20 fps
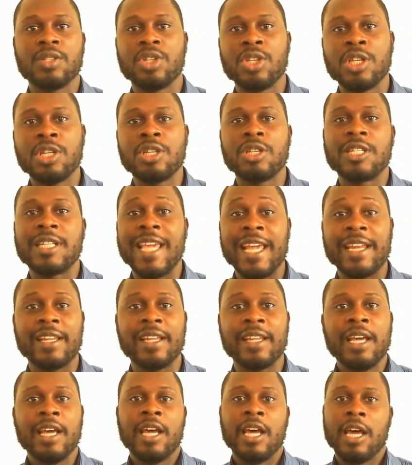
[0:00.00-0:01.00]
You need to get
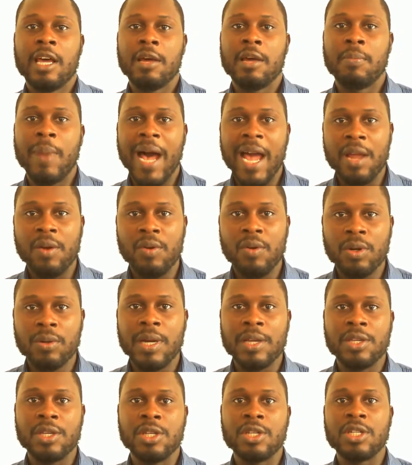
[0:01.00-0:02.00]
a biro,
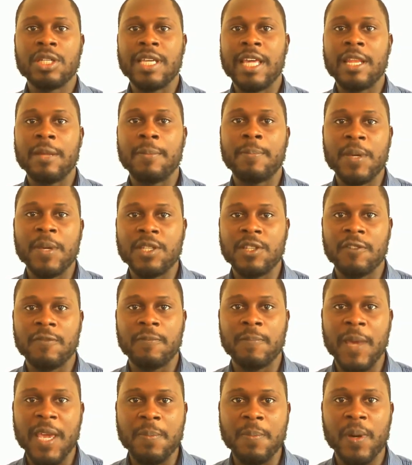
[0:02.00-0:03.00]
and you need to get a piece of
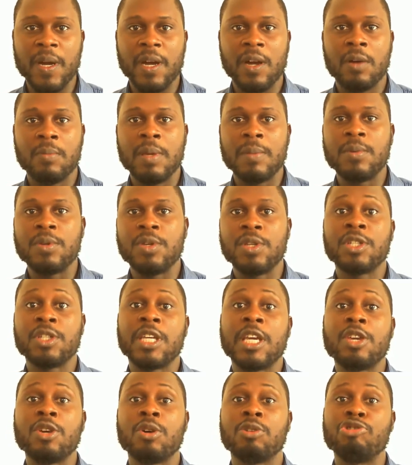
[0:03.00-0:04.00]
paper, or maybe you need to
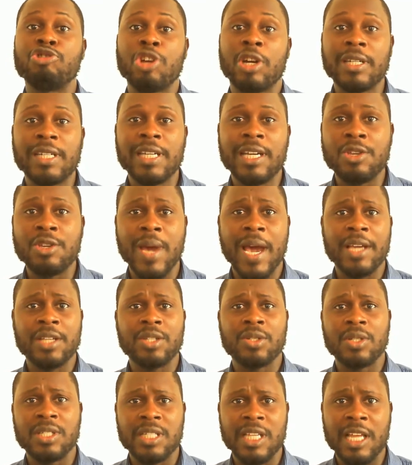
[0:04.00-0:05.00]
get your jotter, and you ask
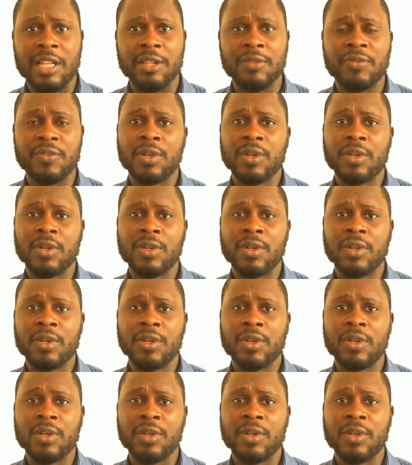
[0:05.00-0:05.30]
yourself,